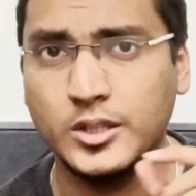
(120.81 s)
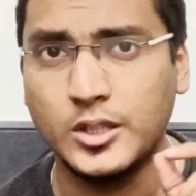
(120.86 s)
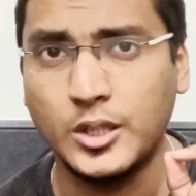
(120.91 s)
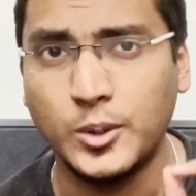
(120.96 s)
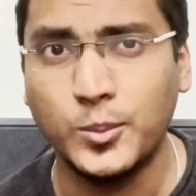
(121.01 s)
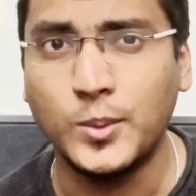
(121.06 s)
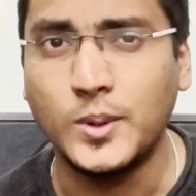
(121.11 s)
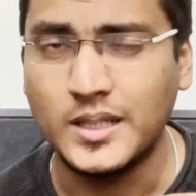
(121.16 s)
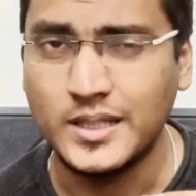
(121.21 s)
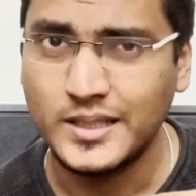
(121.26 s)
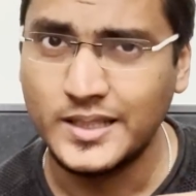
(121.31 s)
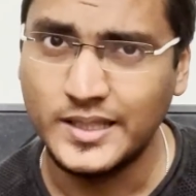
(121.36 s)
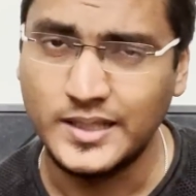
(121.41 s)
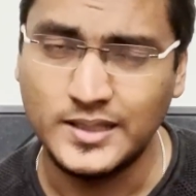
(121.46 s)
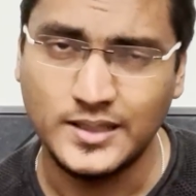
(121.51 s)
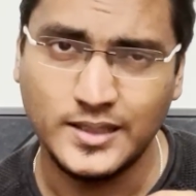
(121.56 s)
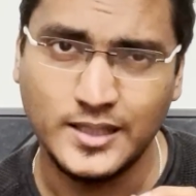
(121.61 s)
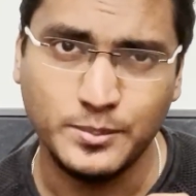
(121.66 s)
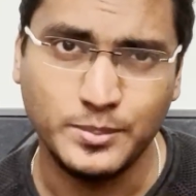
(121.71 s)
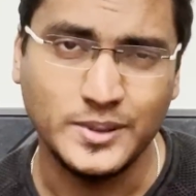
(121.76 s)
The work
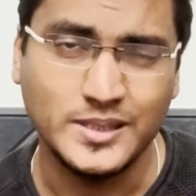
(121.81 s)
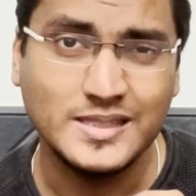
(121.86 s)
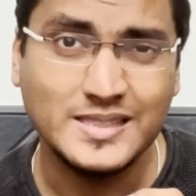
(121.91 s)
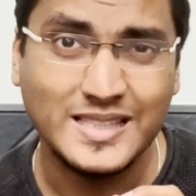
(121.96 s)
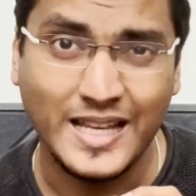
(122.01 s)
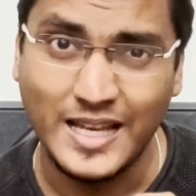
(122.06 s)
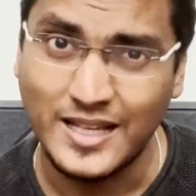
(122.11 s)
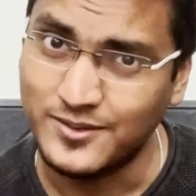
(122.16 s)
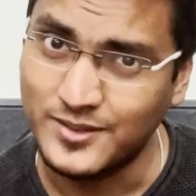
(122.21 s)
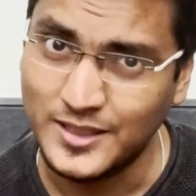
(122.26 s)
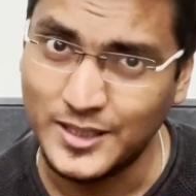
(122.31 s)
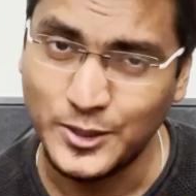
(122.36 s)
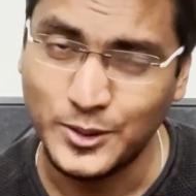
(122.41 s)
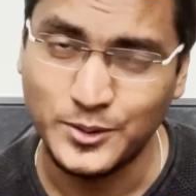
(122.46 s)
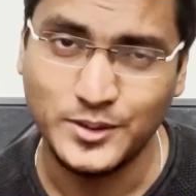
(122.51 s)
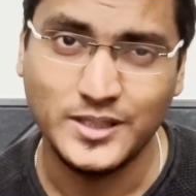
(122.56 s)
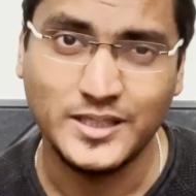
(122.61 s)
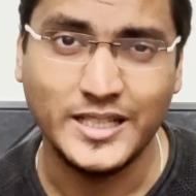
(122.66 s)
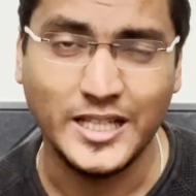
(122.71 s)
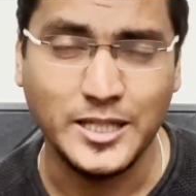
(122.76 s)
here depends heavily
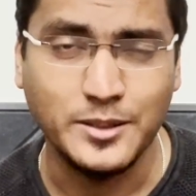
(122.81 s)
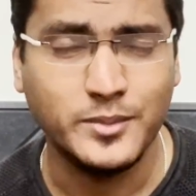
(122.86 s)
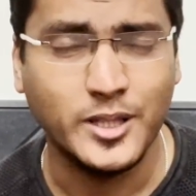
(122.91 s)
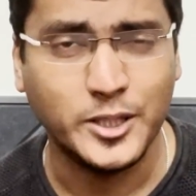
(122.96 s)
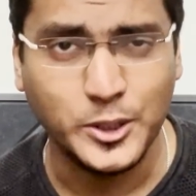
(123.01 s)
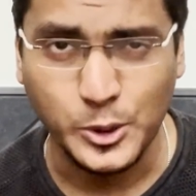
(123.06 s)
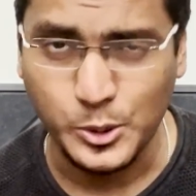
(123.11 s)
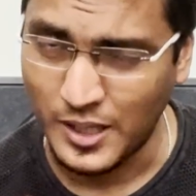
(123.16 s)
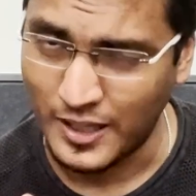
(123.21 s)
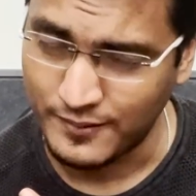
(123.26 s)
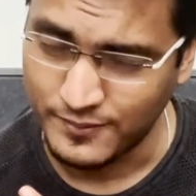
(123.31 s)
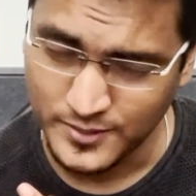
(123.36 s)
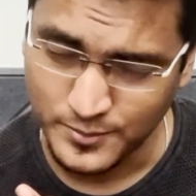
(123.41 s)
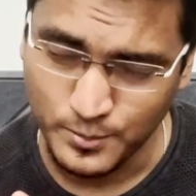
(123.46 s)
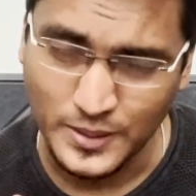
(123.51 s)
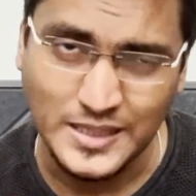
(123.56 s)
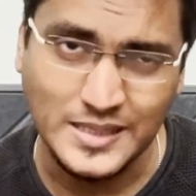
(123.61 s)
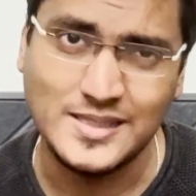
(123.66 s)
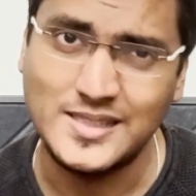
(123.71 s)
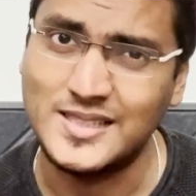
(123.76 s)
on the team that you have
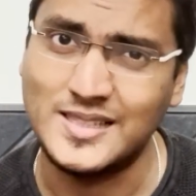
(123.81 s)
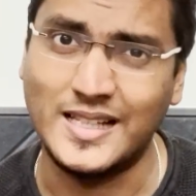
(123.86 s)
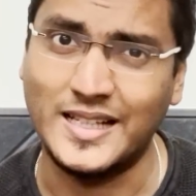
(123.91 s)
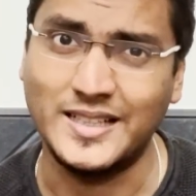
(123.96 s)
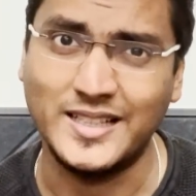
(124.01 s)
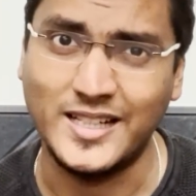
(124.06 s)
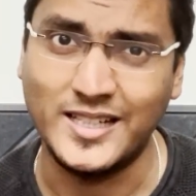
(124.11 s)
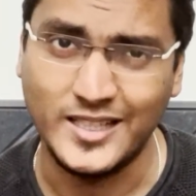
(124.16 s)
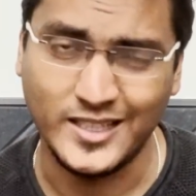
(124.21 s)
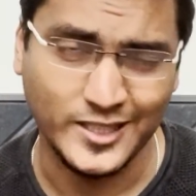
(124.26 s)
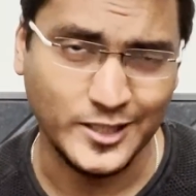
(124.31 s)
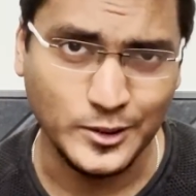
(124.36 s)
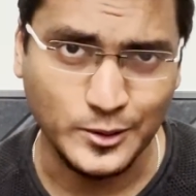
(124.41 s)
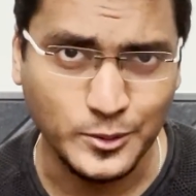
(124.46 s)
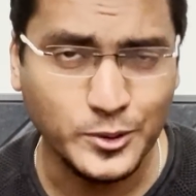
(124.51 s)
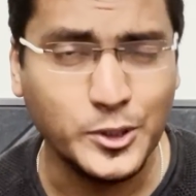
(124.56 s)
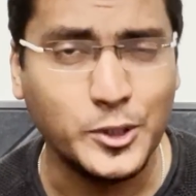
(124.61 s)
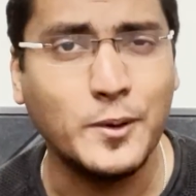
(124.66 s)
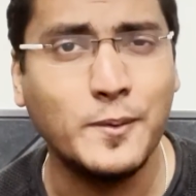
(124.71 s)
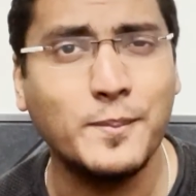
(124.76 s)
been selected
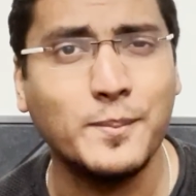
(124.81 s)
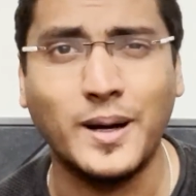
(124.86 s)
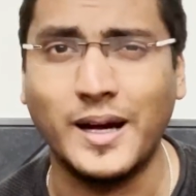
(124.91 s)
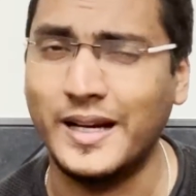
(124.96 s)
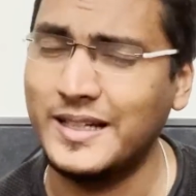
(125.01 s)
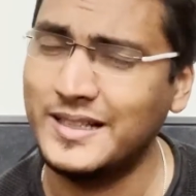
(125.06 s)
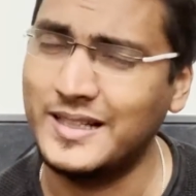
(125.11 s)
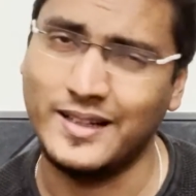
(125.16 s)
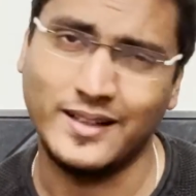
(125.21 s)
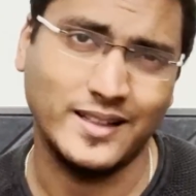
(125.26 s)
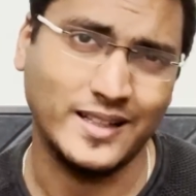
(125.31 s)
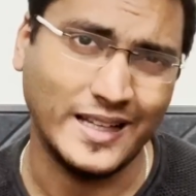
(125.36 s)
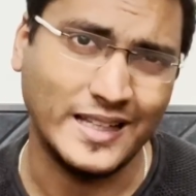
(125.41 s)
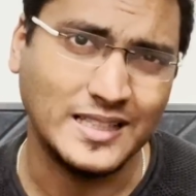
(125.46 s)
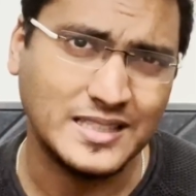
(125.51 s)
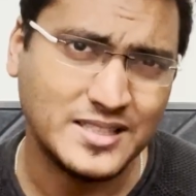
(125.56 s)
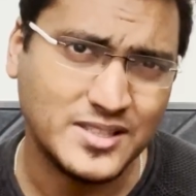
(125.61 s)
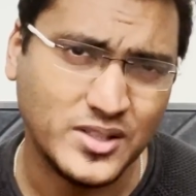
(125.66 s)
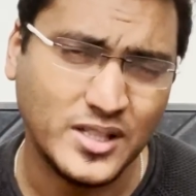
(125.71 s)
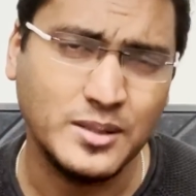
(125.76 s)
into. You might get
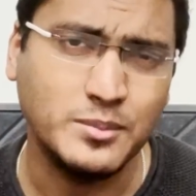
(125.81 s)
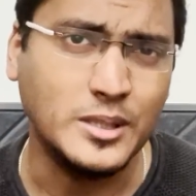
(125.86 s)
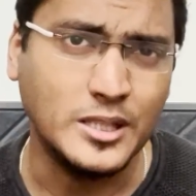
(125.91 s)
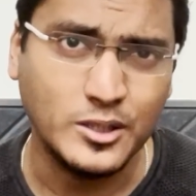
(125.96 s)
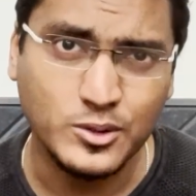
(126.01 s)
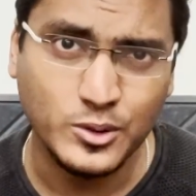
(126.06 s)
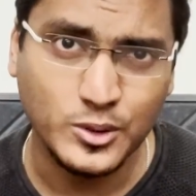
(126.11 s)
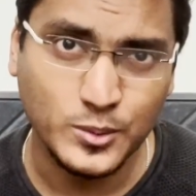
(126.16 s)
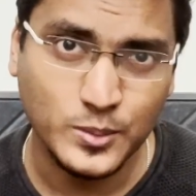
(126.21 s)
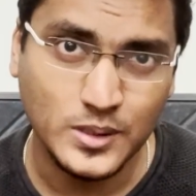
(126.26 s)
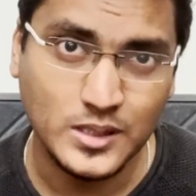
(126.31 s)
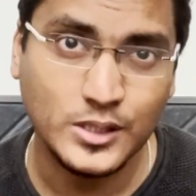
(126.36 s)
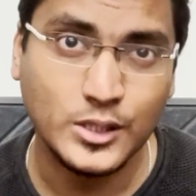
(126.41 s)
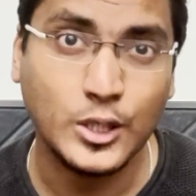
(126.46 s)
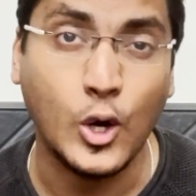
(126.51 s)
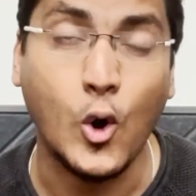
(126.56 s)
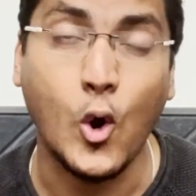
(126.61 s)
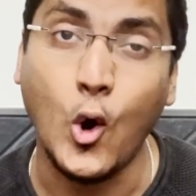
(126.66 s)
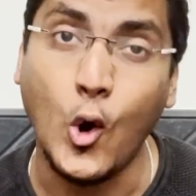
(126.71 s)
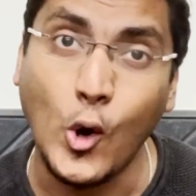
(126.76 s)
extremely good
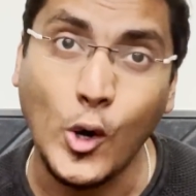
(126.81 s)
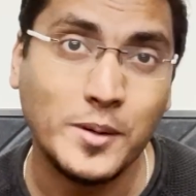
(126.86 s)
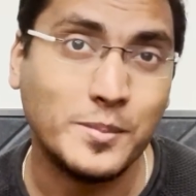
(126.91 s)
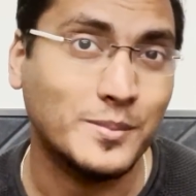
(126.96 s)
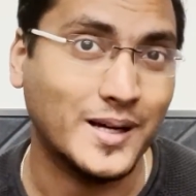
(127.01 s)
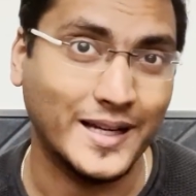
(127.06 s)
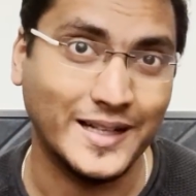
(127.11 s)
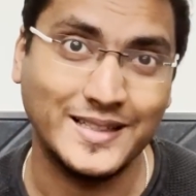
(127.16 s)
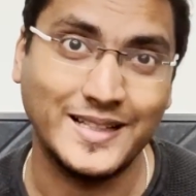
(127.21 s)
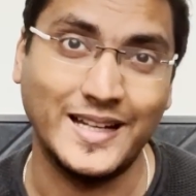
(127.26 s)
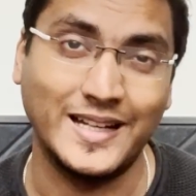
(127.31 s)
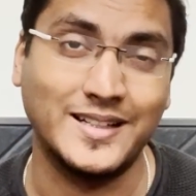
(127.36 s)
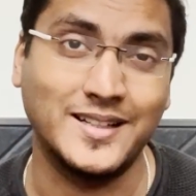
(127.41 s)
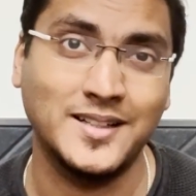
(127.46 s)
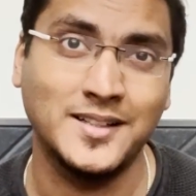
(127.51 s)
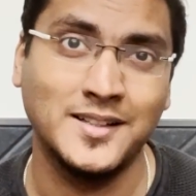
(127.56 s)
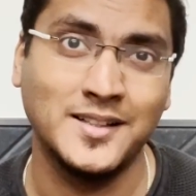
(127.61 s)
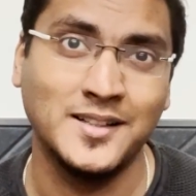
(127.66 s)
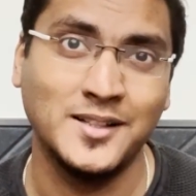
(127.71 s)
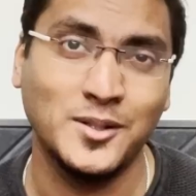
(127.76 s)
work or might
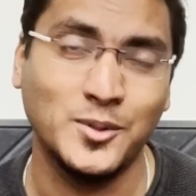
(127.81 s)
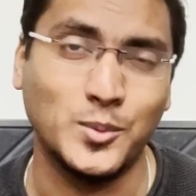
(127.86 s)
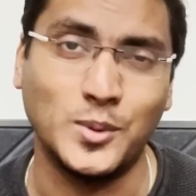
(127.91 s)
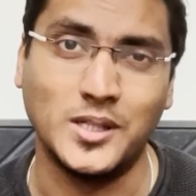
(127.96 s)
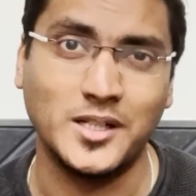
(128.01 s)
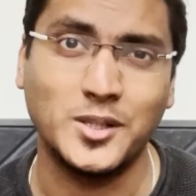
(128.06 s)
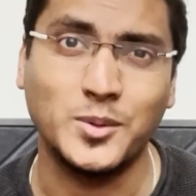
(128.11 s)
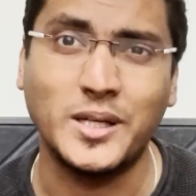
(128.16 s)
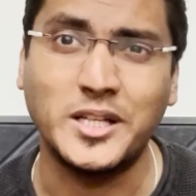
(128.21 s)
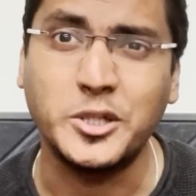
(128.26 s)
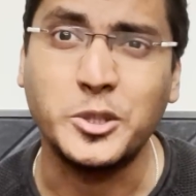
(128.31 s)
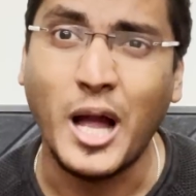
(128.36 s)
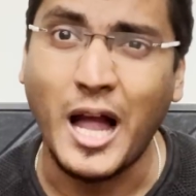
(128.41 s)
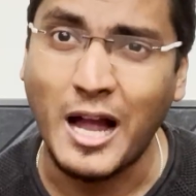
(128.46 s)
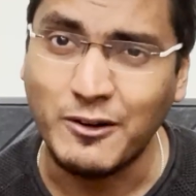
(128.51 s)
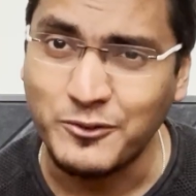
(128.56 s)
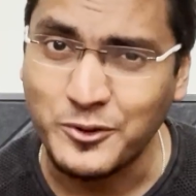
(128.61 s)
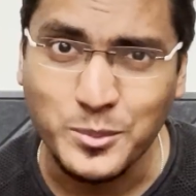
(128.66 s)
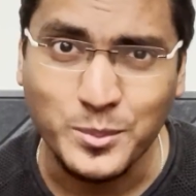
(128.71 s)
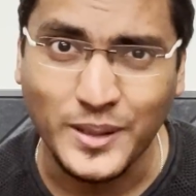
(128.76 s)
get work where you
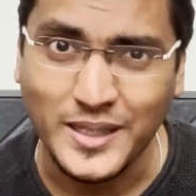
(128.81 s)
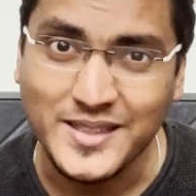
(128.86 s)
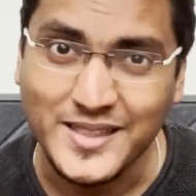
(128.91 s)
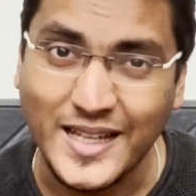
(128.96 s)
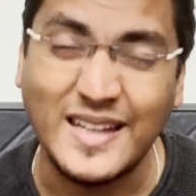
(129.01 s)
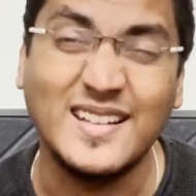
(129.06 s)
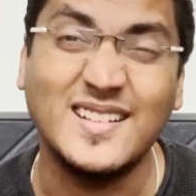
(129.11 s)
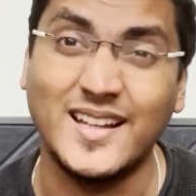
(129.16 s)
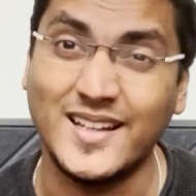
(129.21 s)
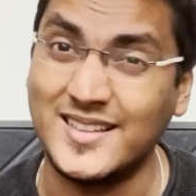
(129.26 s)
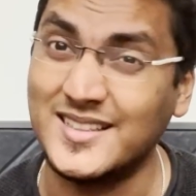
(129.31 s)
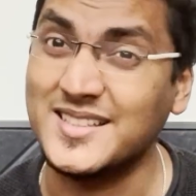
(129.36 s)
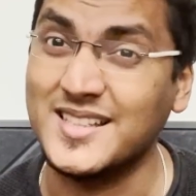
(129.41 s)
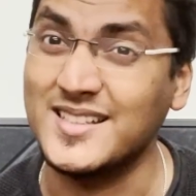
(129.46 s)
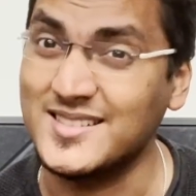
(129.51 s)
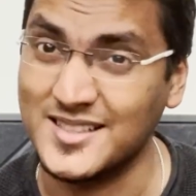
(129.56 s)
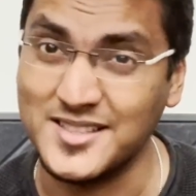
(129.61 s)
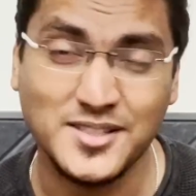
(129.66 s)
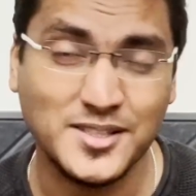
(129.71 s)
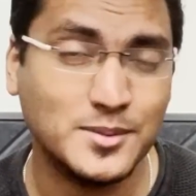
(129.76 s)
have to maintain legacy
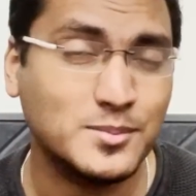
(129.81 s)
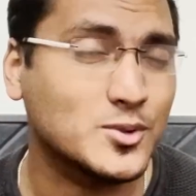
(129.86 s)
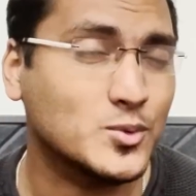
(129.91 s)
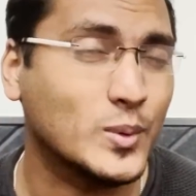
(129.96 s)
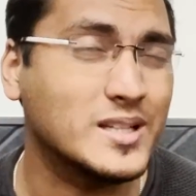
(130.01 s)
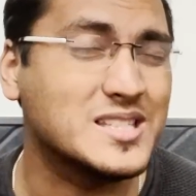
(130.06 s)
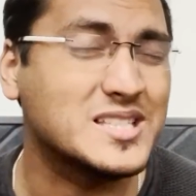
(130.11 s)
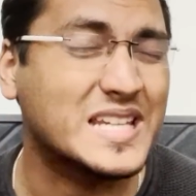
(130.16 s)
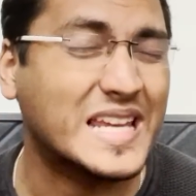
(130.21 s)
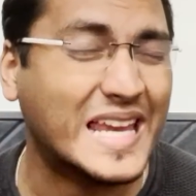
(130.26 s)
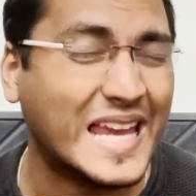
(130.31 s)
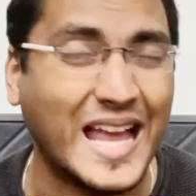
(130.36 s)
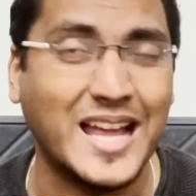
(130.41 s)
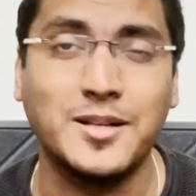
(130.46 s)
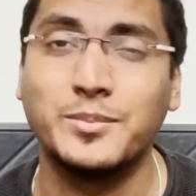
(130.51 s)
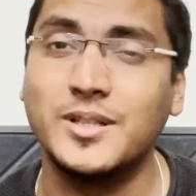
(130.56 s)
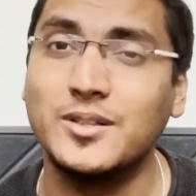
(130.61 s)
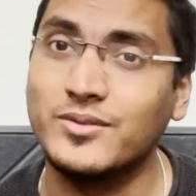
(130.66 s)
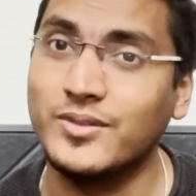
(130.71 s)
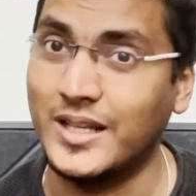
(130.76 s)
systems, which
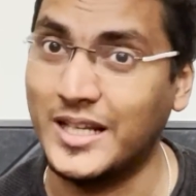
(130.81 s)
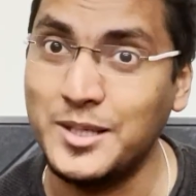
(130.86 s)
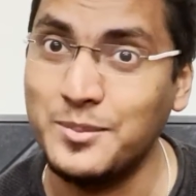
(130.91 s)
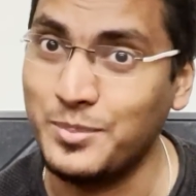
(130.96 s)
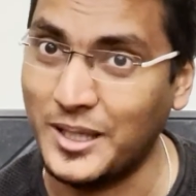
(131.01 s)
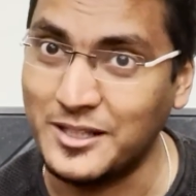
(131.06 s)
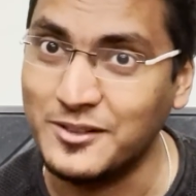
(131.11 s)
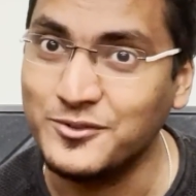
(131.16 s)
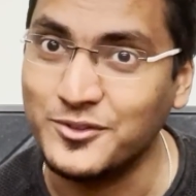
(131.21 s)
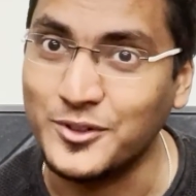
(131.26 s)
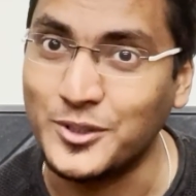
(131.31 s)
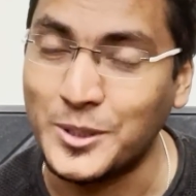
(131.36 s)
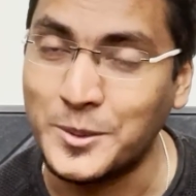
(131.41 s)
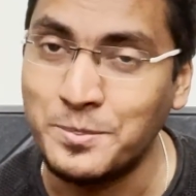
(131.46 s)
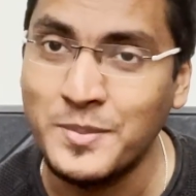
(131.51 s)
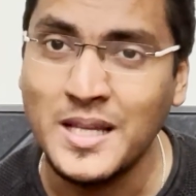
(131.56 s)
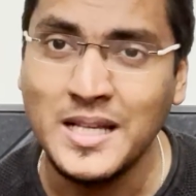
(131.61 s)
can be very painful.